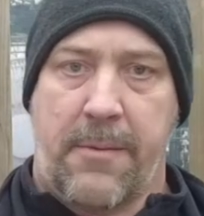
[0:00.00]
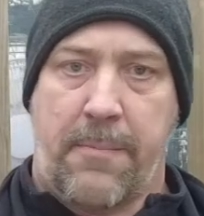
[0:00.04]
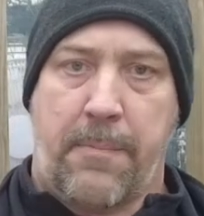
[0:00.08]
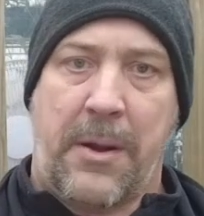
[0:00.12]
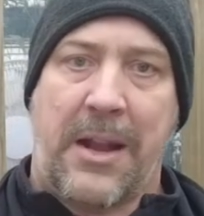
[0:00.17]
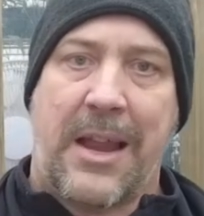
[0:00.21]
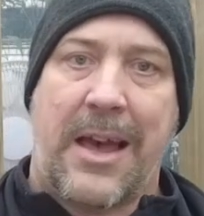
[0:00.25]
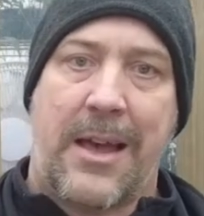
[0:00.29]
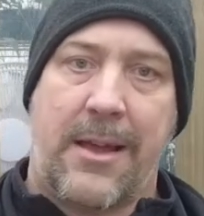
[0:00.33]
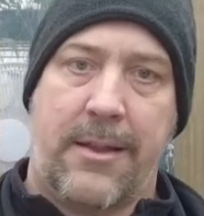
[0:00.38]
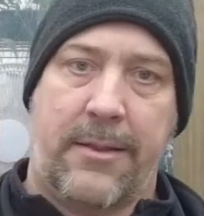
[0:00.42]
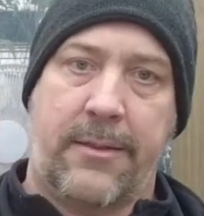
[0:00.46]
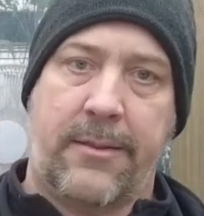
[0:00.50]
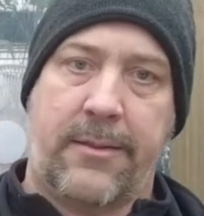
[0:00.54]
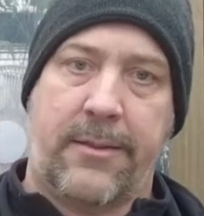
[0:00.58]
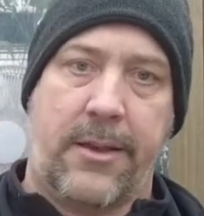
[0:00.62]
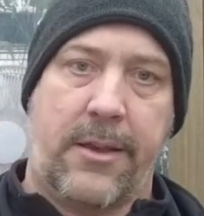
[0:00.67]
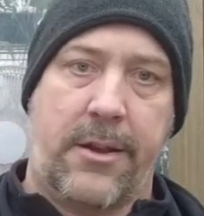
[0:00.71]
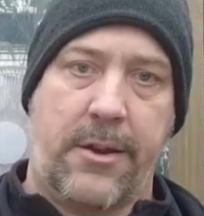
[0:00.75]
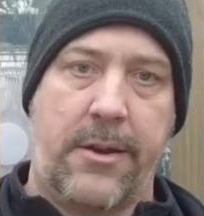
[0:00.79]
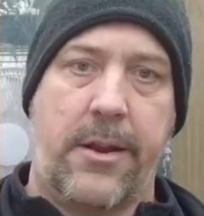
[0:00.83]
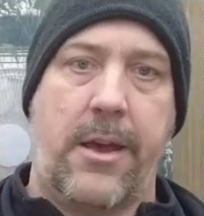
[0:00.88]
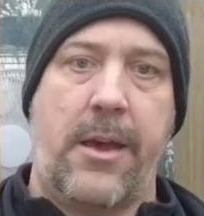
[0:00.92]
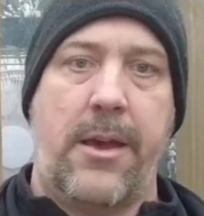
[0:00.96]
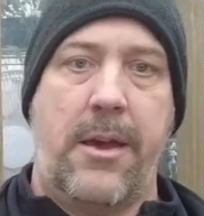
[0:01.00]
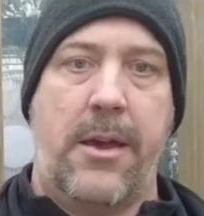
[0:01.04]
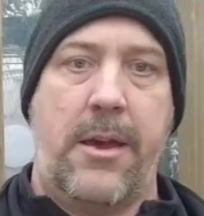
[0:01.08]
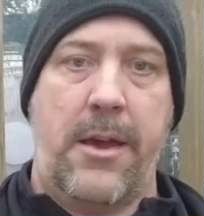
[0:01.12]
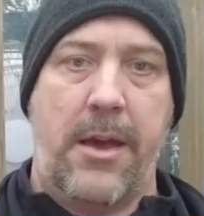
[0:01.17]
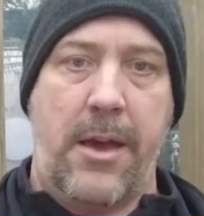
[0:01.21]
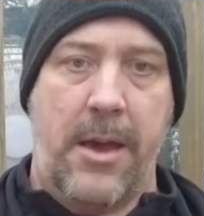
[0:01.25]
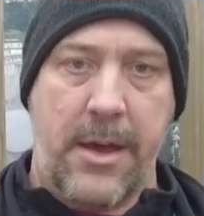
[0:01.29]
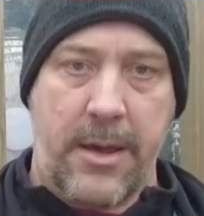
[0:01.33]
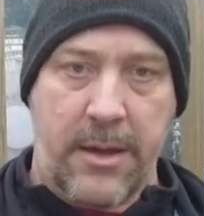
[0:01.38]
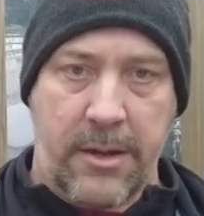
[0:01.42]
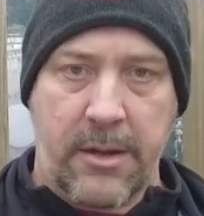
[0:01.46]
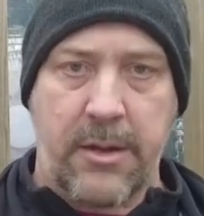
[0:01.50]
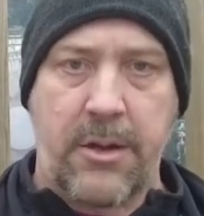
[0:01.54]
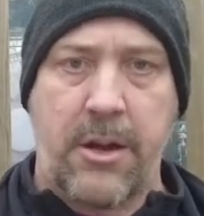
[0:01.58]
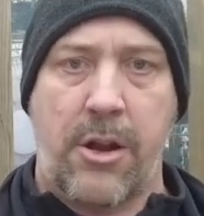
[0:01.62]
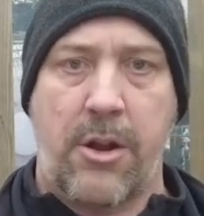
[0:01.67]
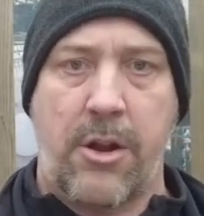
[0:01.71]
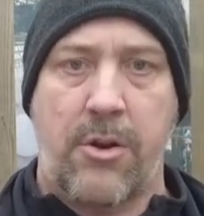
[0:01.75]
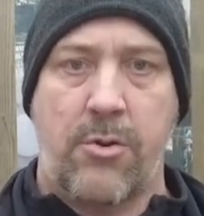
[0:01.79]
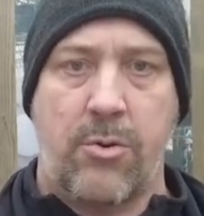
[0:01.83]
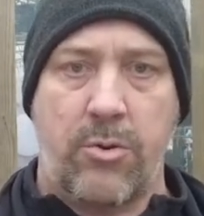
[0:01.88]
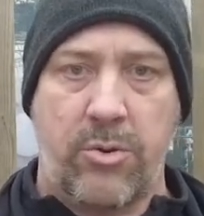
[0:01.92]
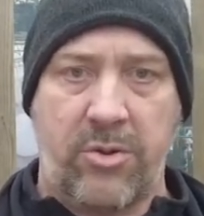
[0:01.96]
plants in
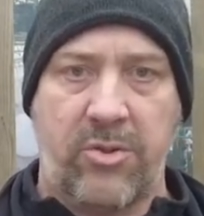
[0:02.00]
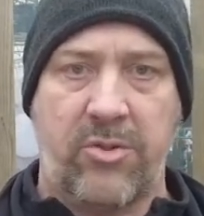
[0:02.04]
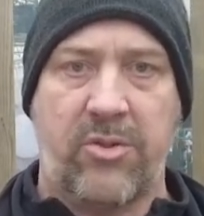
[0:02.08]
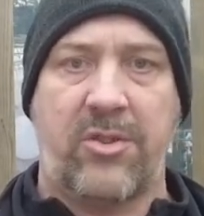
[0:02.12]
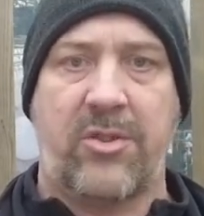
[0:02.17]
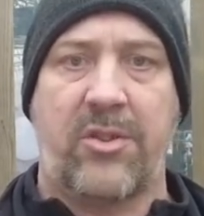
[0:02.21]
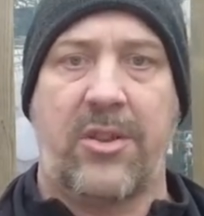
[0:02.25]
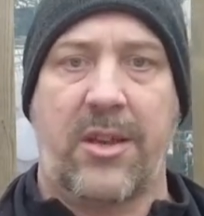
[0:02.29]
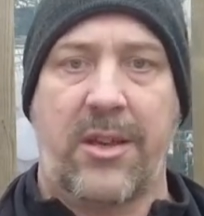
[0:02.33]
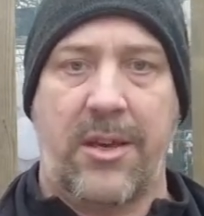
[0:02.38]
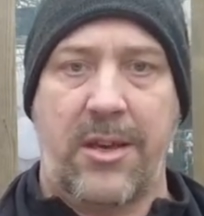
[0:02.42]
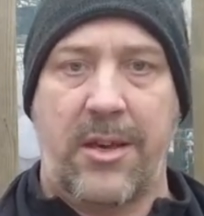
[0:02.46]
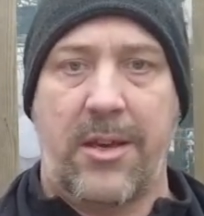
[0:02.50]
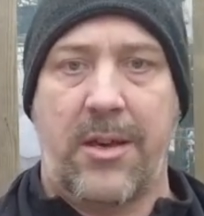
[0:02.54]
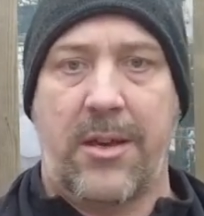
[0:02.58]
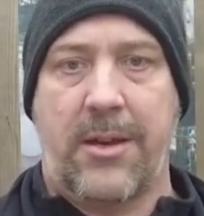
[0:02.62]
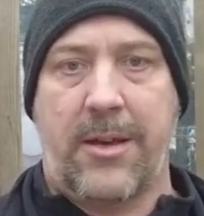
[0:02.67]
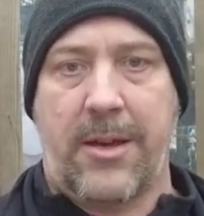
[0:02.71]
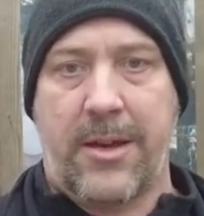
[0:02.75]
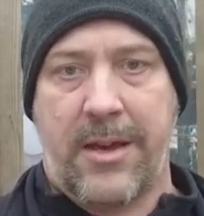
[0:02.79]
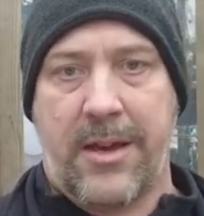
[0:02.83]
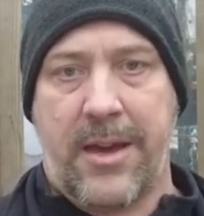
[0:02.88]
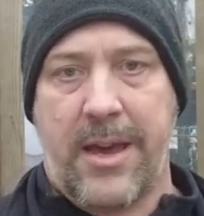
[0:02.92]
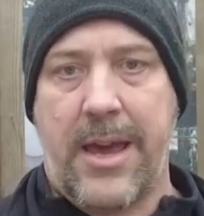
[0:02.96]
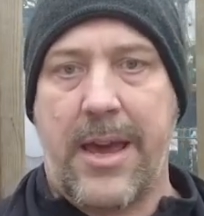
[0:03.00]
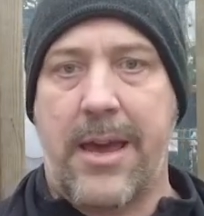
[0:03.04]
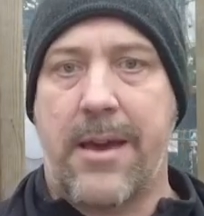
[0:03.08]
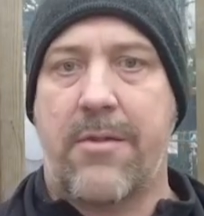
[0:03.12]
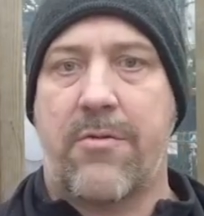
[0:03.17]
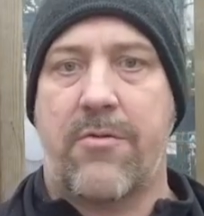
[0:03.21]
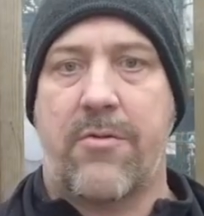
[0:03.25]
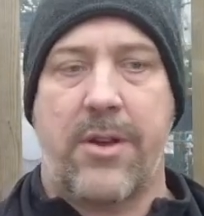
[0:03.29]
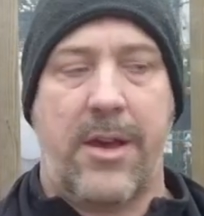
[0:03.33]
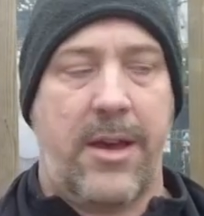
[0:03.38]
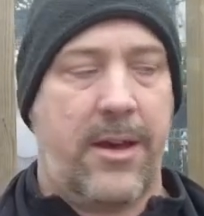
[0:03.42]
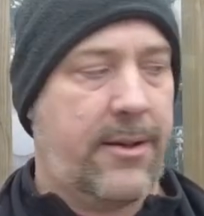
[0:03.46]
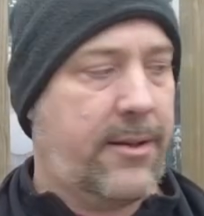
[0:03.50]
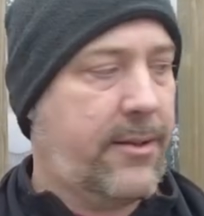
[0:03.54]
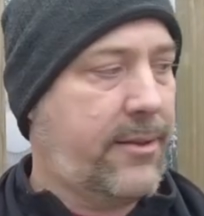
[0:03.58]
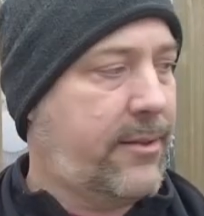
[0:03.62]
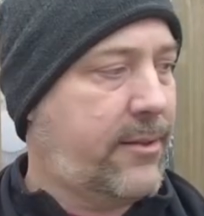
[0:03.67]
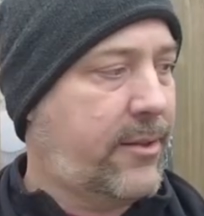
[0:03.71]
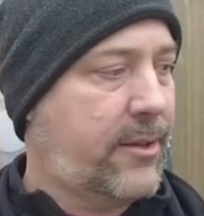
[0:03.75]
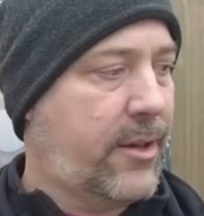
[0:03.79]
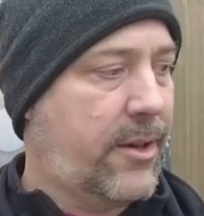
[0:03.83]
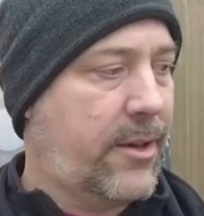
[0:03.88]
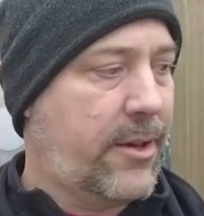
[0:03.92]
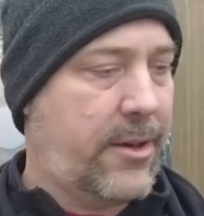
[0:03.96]
enclosed
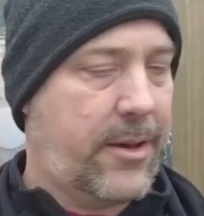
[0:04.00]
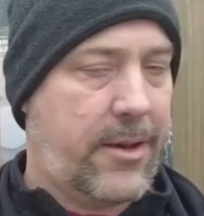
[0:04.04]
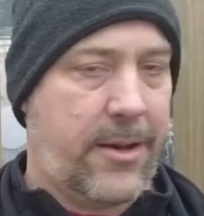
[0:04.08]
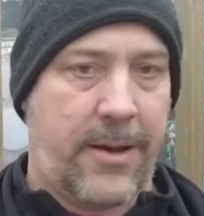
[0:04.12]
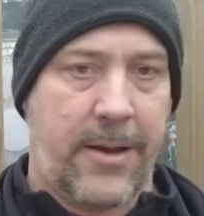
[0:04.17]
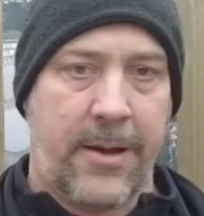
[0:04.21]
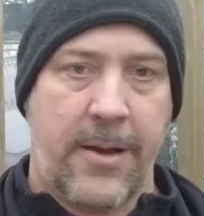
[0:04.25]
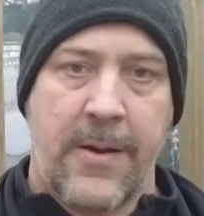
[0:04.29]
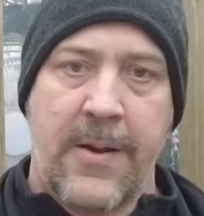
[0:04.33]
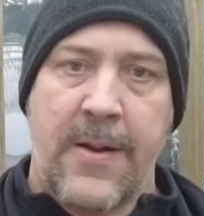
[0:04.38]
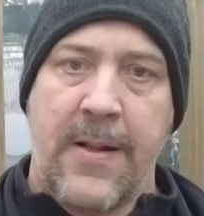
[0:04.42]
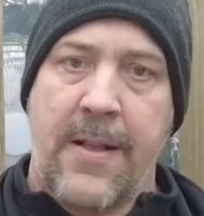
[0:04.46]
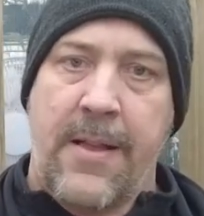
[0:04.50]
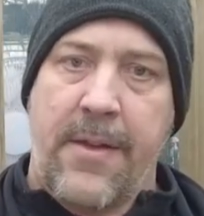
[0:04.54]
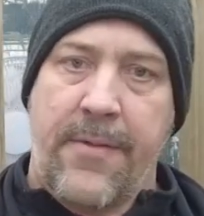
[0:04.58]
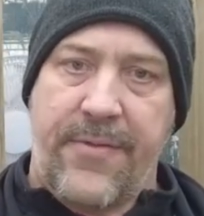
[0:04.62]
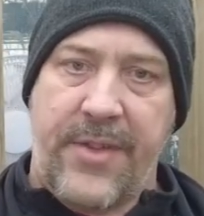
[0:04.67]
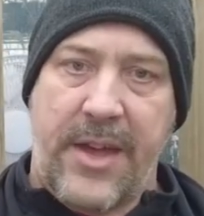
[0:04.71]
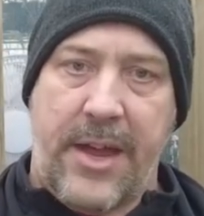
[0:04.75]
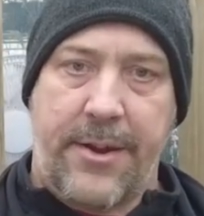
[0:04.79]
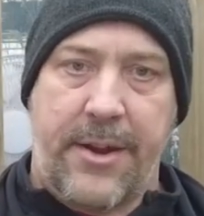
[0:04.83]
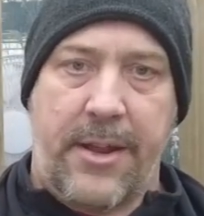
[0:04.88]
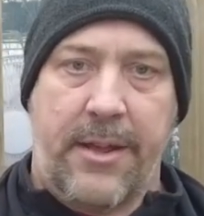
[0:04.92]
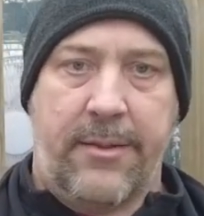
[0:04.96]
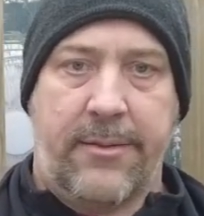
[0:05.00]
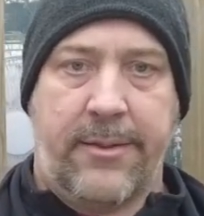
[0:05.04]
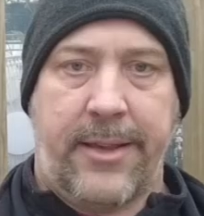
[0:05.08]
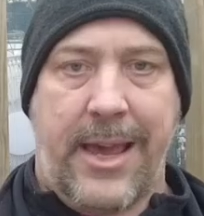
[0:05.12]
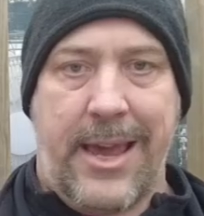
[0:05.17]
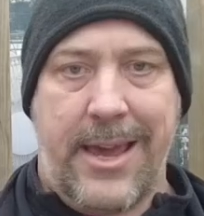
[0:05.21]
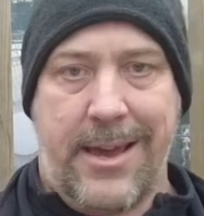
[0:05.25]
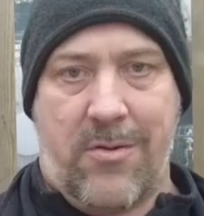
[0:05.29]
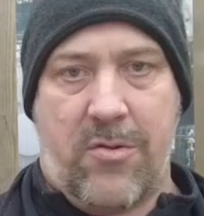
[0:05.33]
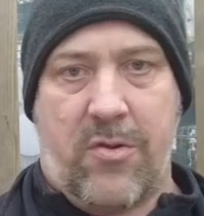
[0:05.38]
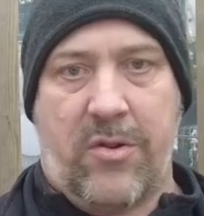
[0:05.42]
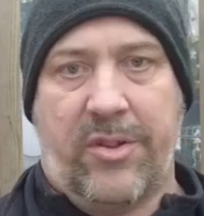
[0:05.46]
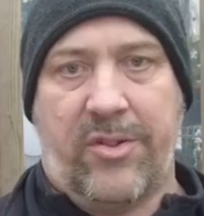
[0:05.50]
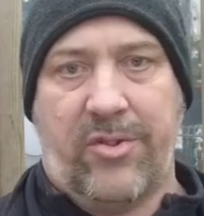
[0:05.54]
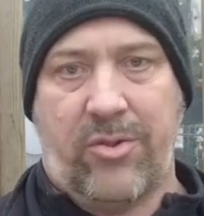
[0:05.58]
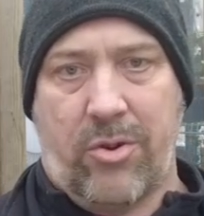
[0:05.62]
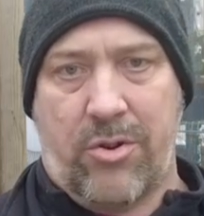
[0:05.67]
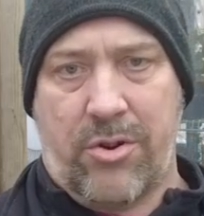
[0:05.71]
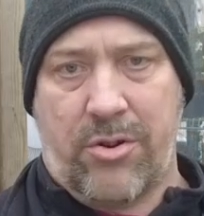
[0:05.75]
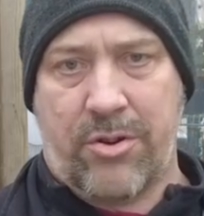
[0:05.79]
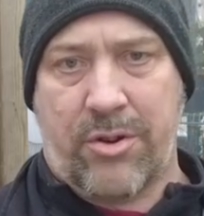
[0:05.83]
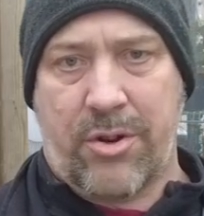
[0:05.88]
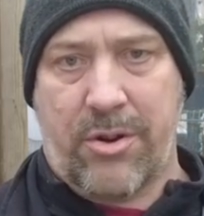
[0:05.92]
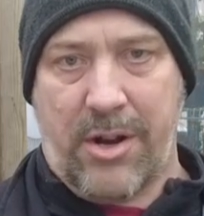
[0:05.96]
areas, that is air
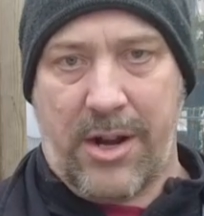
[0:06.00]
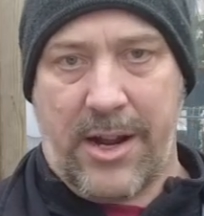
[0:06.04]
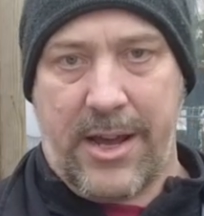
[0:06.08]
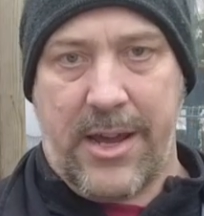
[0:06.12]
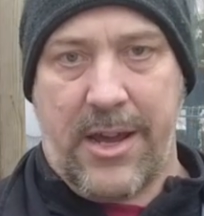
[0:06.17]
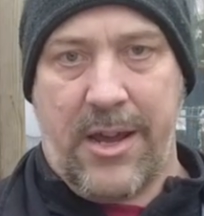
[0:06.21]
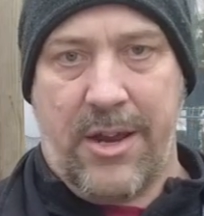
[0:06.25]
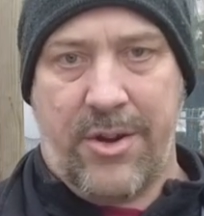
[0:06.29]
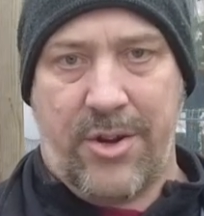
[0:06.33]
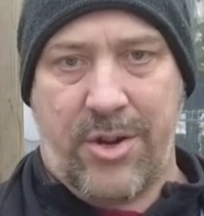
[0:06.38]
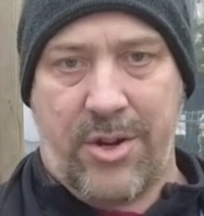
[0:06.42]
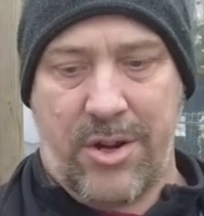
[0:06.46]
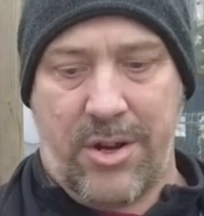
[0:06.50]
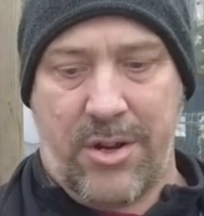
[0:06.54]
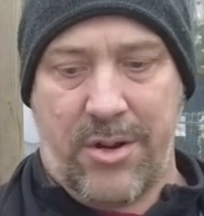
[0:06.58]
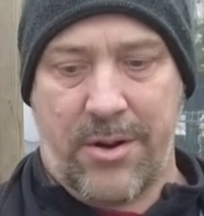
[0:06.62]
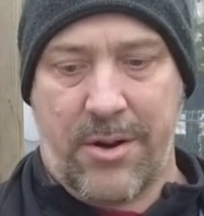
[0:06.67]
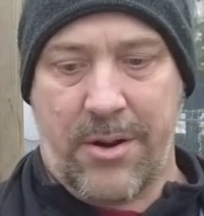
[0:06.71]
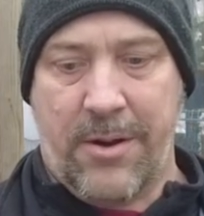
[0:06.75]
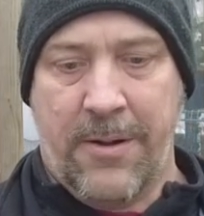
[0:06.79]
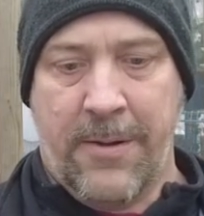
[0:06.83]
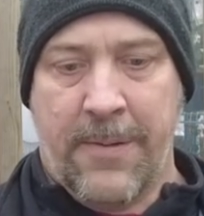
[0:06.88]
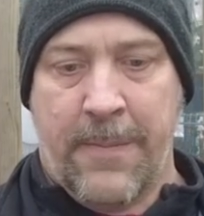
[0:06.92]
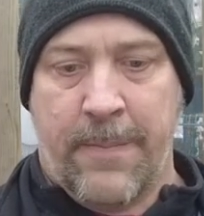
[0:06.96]
circulation.